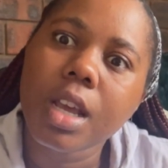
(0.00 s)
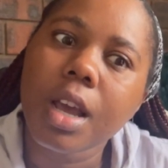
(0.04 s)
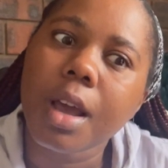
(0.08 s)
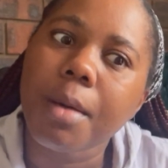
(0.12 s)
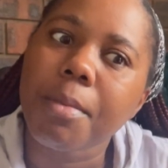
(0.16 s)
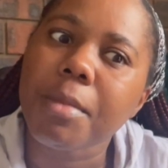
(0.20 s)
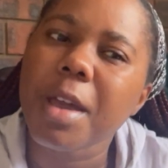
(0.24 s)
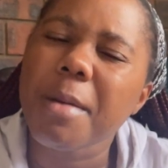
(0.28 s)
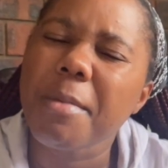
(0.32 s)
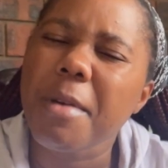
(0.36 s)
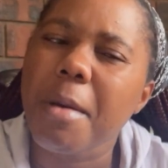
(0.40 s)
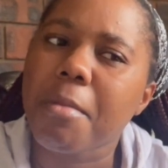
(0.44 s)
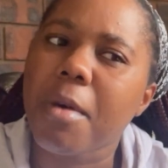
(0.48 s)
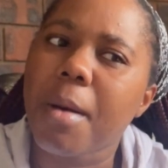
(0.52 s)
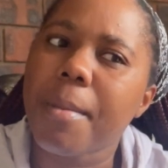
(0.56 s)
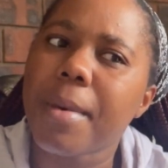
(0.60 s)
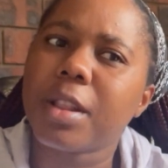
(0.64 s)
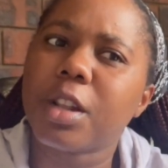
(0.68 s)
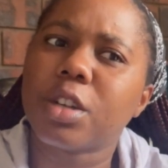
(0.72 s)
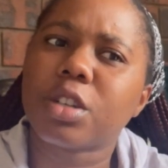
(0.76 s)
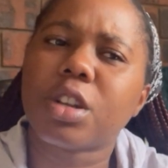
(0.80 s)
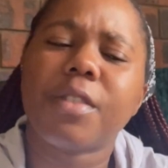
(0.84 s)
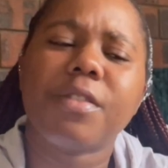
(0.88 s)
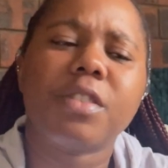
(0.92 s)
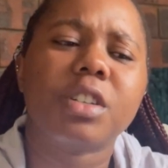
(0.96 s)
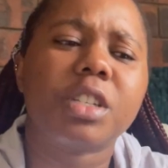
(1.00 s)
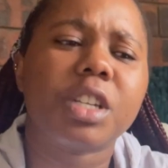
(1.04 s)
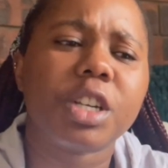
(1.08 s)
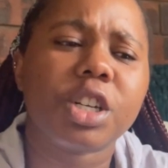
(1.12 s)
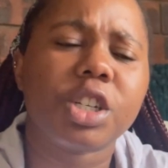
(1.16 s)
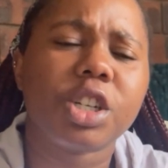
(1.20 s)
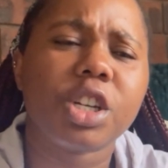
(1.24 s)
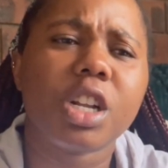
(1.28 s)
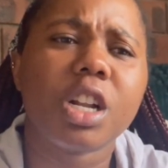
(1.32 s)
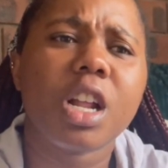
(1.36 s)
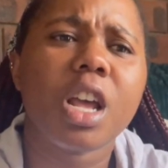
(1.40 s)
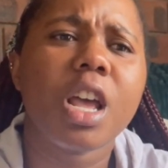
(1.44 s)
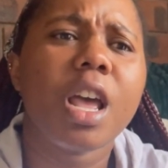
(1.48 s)
Me and my mom had this
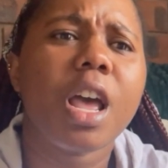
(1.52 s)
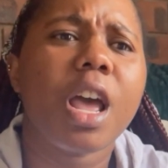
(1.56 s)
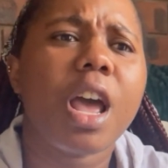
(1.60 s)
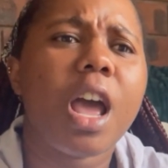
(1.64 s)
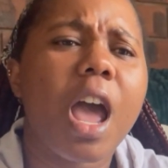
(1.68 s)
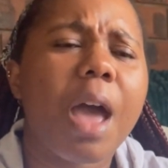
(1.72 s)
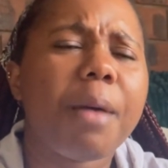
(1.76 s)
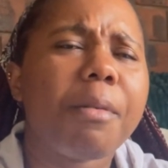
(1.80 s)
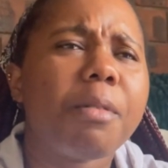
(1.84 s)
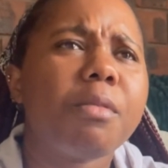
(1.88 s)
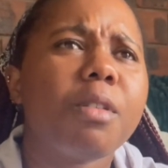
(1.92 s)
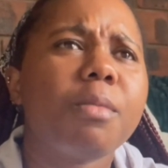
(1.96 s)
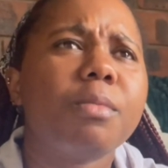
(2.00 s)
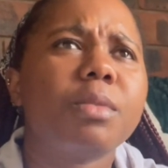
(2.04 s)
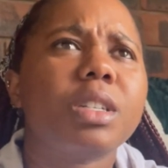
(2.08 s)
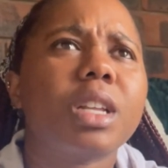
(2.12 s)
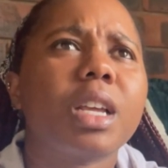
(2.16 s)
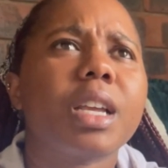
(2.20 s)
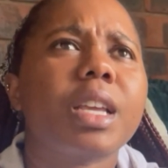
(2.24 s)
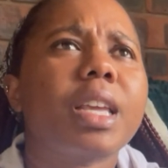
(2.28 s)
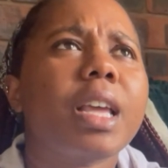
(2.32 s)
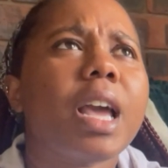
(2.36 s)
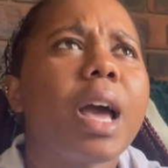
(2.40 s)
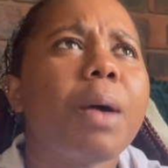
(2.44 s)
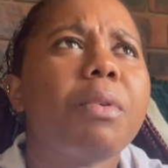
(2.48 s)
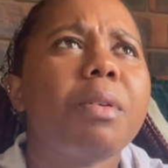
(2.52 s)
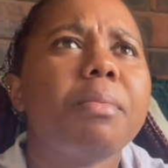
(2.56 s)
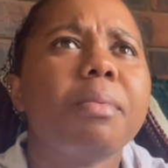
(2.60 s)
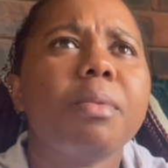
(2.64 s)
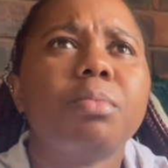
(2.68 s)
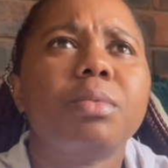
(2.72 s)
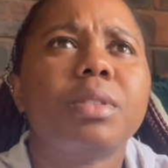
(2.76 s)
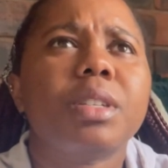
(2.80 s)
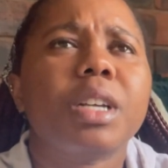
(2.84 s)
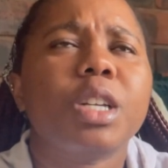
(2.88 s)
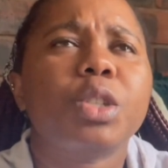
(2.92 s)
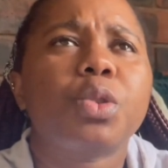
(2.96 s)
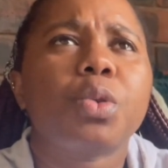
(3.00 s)
conversation and my mom was like, yeah, when
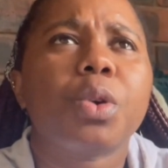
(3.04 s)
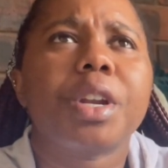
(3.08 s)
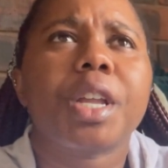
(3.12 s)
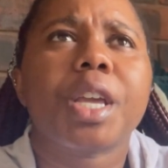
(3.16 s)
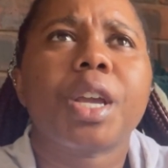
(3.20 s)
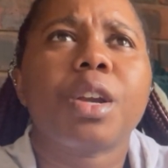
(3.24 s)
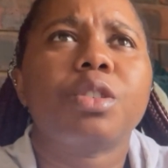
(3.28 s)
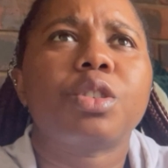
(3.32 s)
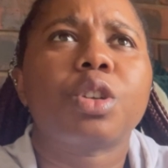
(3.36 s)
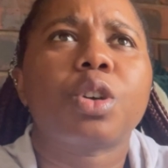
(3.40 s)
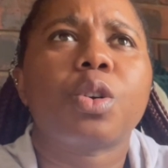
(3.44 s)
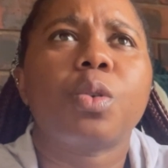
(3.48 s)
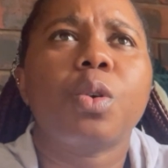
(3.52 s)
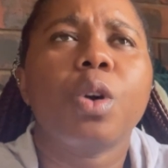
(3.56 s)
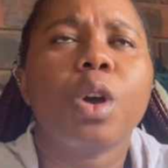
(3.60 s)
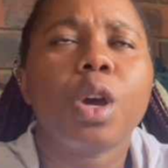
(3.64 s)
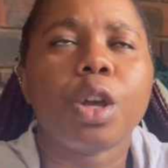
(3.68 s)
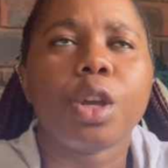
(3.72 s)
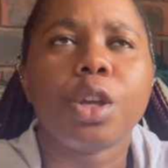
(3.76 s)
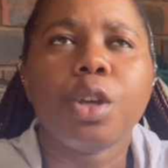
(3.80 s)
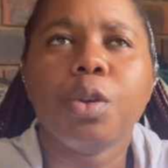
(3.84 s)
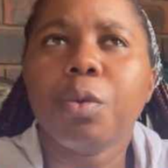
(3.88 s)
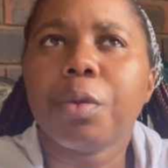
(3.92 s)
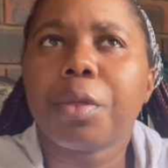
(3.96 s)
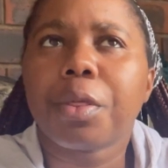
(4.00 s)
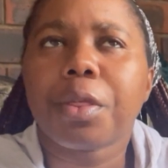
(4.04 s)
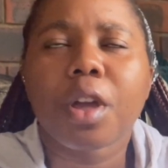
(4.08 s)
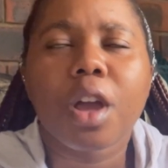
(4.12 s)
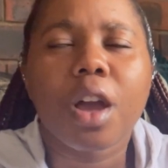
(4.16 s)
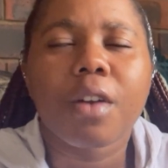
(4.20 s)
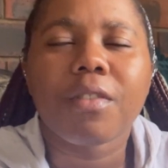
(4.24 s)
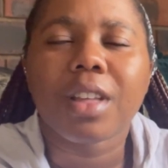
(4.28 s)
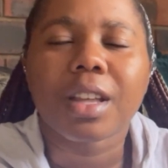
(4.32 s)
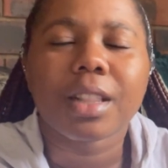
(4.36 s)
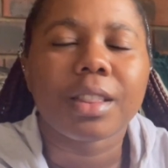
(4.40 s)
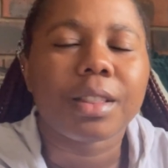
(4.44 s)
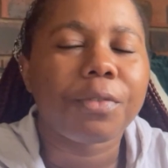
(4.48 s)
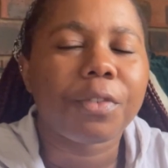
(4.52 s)
people say 20 years ago, you think of
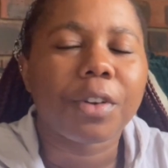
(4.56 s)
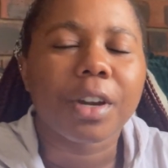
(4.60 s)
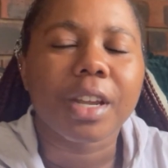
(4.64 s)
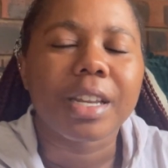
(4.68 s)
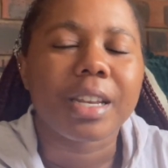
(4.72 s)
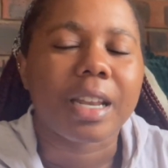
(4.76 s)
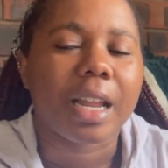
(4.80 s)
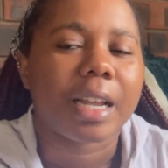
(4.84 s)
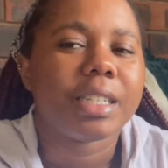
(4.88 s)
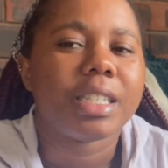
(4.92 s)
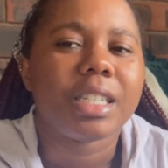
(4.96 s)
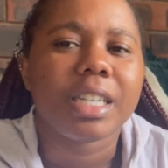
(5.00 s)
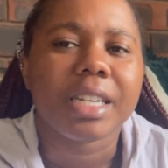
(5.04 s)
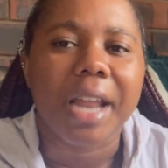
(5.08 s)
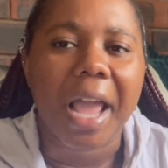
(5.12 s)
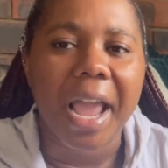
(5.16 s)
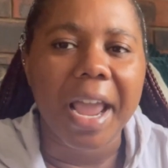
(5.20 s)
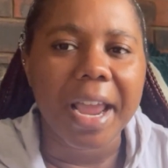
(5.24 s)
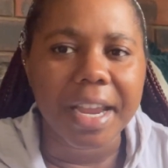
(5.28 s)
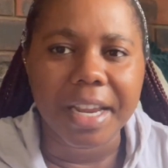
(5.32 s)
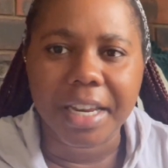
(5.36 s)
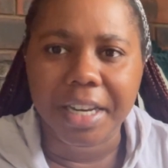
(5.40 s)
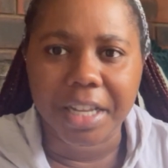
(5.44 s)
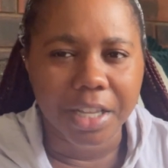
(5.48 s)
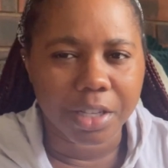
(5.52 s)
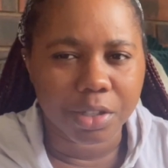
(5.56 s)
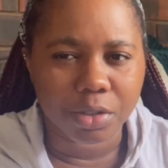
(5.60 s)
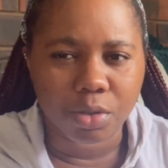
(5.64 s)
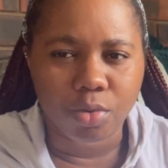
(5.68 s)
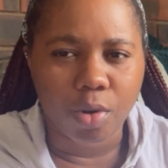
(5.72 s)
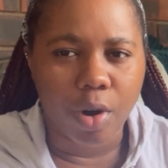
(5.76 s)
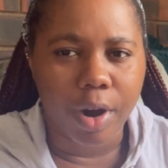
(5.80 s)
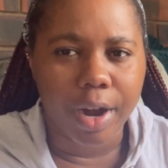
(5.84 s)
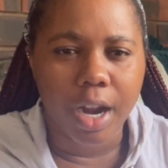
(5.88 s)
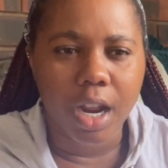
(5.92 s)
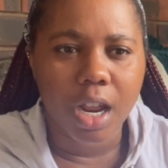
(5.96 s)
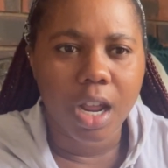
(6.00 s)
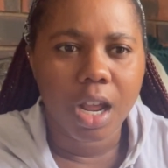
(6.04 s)
like the freaking 1980s,
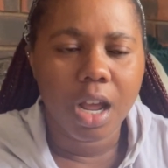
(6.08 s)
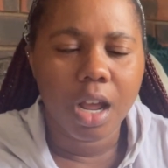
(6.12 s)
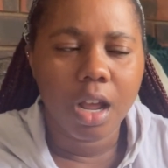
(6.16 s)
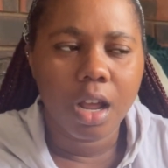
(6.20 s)
right?